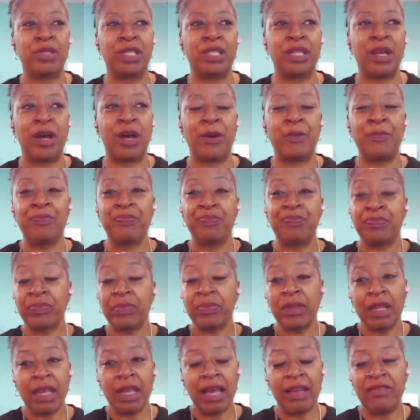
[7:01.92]
So
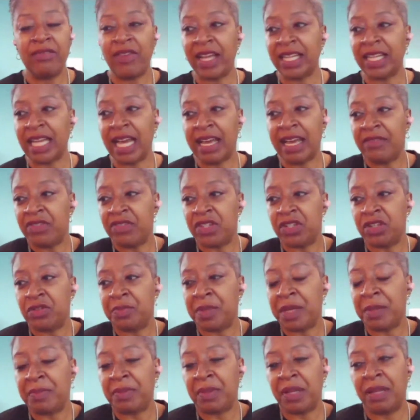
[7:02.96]
in fact, I have 2
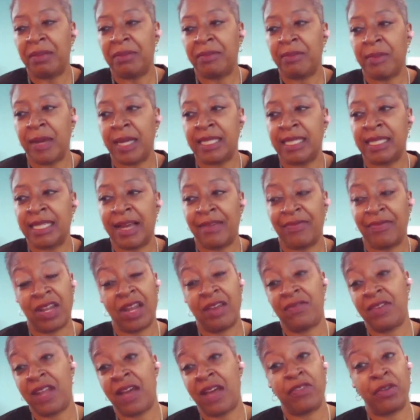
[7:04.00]
people on my staff that
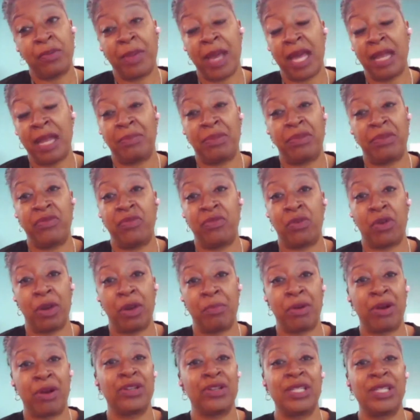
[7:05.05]
I've never met before
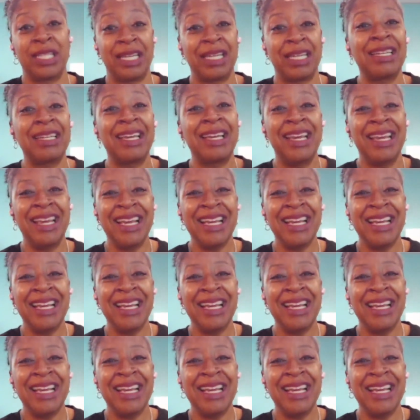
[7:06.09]
in person.